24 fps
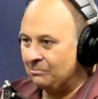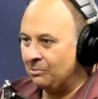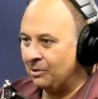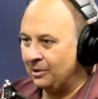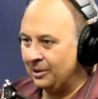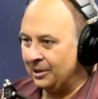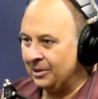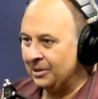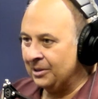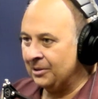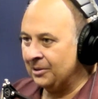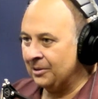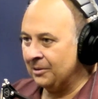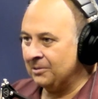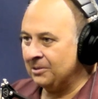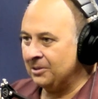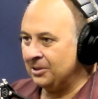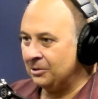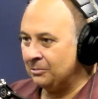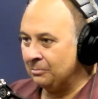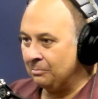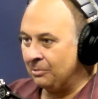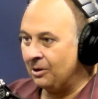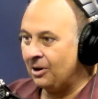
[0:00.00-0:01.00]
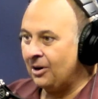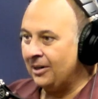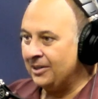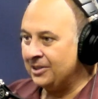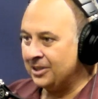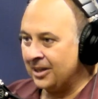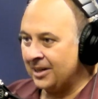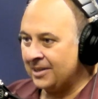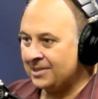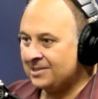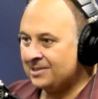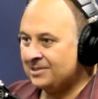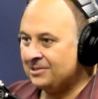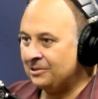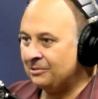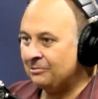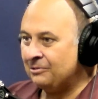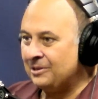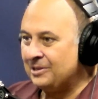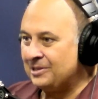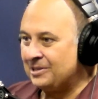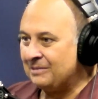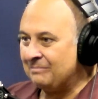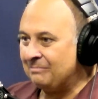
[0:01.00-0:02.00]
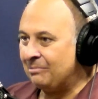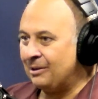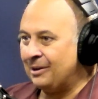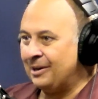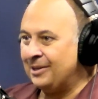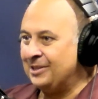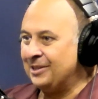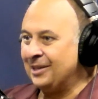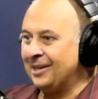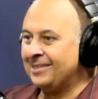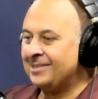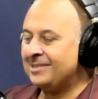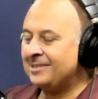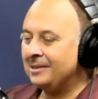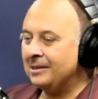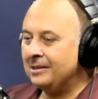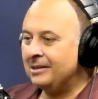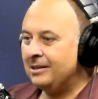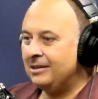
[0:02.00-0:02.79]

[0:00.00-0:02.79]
one of your projects, your recent projects.